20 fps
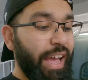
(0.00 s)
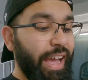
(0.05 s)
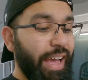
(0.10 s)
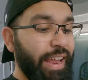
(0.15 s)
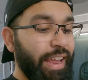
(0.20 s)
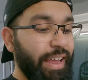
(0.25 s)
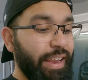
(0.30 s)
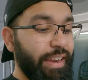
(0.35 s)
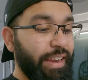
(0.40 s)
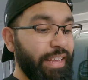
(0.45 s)

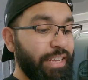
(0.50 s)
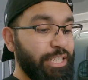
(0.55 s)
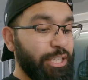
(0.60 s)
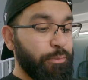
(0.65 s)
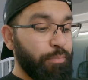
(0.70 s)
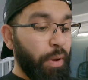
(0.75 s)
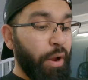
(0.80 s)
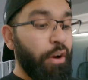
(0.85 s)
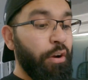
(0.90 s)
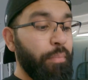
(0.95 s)
an
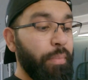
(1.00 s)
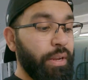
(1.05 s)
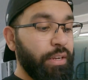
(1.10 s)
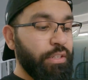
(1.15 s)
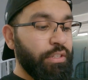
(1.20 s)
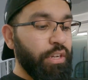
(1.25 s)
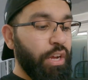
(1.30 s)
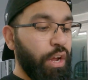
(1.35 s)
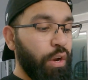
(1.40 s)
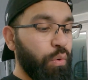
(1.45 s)

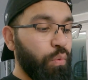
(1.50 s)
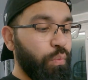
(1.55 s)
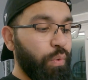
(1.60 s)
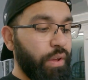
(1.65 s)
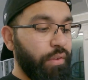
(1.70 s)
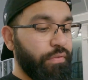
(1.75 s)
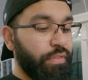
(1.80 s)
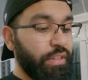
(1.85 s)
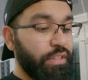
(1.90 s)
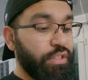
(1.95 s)
experiment done
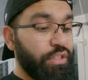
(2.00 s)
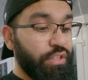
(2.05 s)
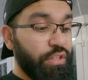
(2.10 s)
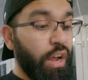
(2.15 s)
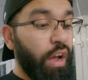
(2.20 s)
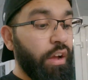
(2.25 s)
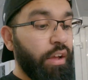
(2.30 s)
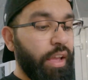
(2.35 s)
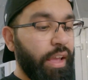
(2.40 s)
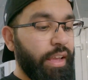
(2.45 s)
with the
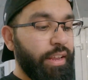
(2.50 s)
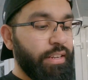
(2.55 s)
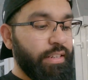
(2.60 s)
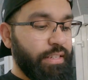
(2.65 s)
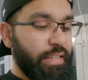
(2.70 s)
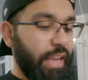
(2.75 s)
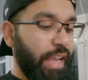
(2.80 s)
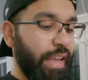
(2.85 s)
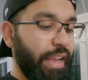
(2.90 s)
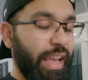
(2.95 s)
stock
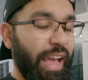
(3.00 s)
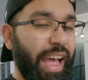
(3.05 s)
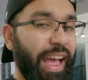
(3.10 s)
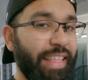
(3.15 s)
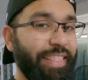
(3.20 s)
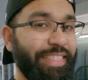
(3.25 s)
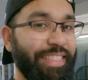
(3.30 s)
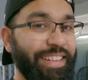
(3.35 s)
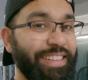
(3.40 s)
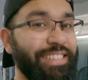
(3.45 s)
intake
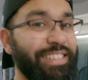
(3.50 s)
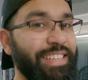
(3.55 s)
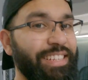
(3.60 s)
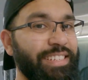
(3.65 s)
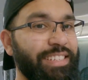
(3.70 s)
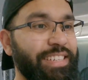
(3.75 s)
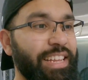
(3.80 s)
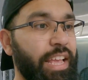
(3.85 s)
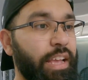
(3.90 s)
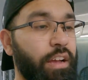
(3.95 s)
and this
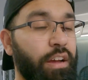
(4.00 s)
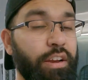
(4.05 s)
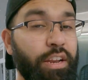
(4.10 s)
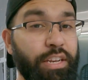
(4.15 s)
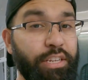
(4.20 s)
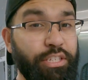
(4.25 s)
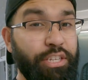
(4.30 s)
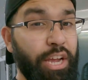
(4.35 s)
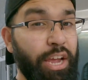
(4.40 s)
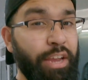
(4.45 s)
intake on
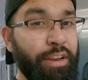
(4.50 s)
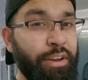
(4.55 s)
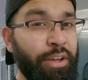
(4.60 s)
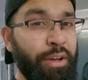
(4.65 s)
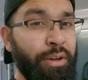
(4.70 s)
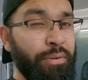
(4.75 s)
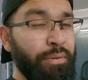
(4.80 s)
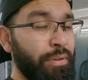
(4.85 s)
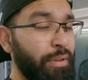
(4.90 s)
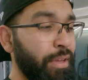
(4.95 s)
a
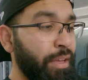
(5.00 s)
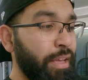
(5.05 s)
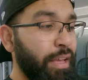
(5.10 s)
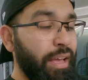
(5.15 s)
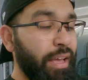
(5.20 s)
dyno.